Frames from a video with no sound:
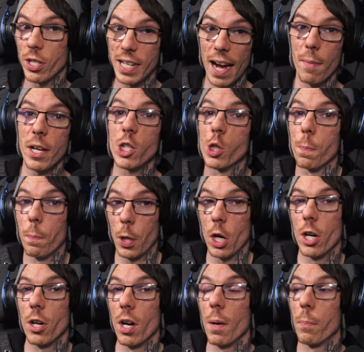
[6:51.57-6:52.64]
damage
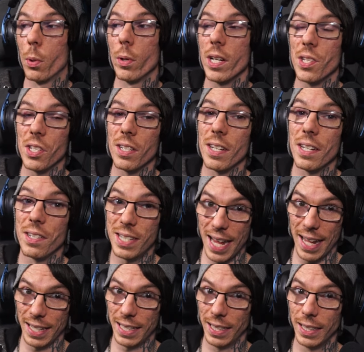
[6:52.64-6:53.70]
per poison
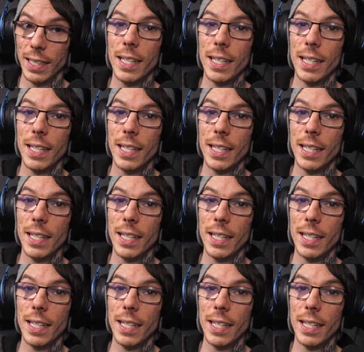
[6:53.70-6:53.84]
tick,